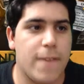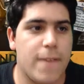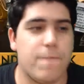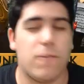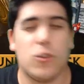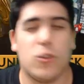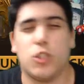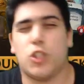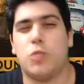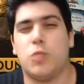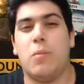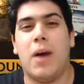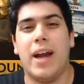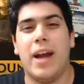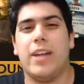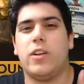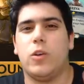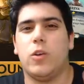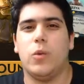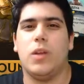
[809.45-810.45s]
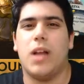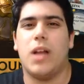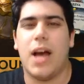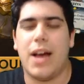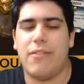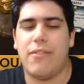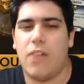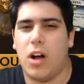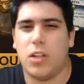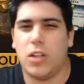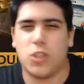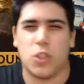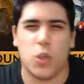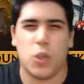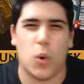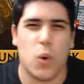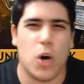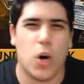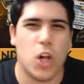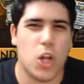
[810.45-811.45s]
For Smite, you will have
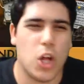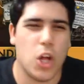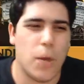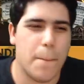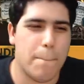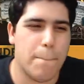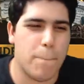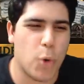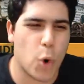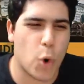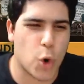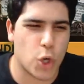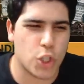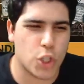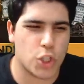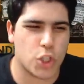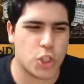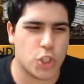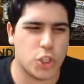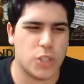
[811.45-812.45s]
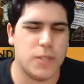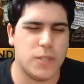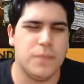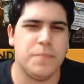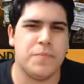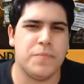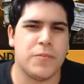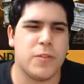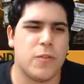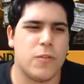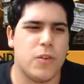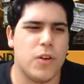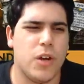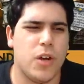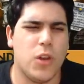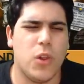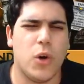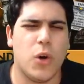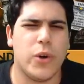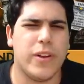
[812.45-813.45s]
also a border, a
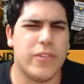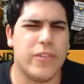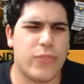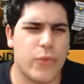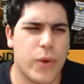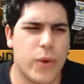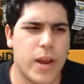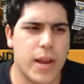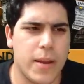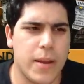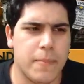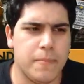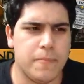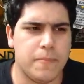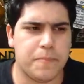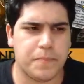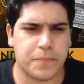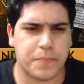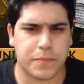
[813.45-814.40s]
loading frame,